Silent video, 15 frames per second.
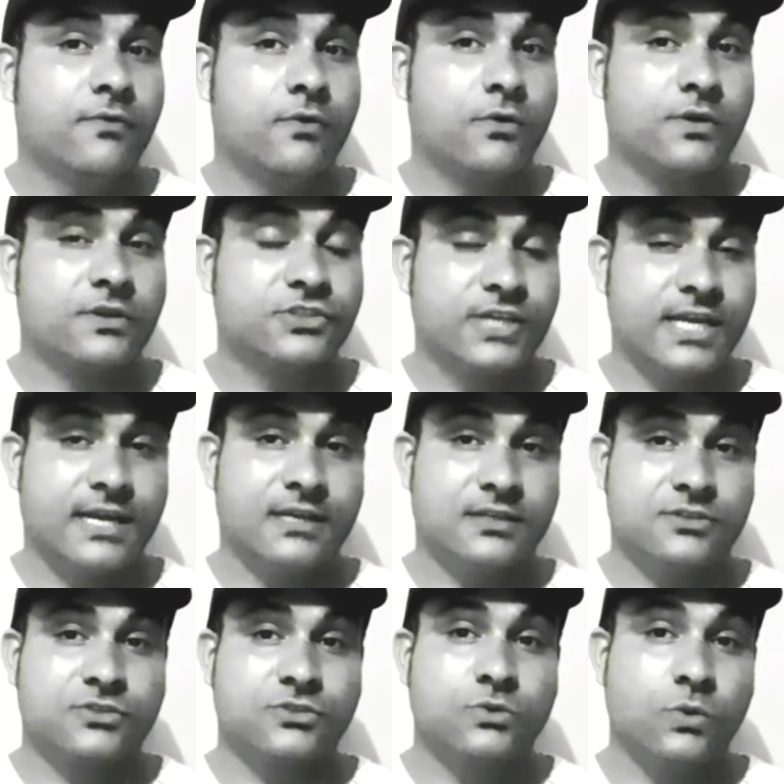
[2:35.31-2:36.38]
for a
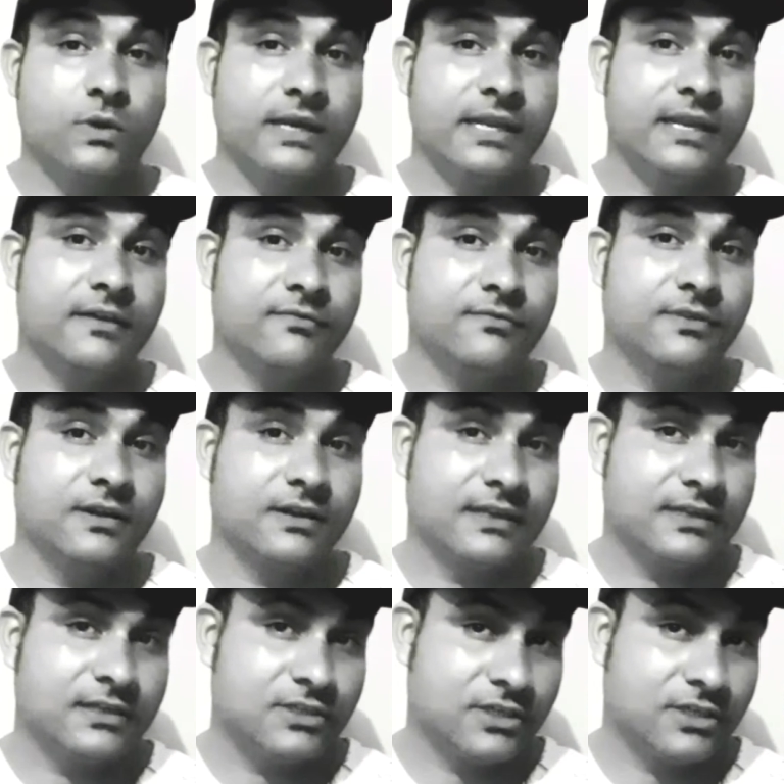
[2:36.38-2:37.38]
chance to leave the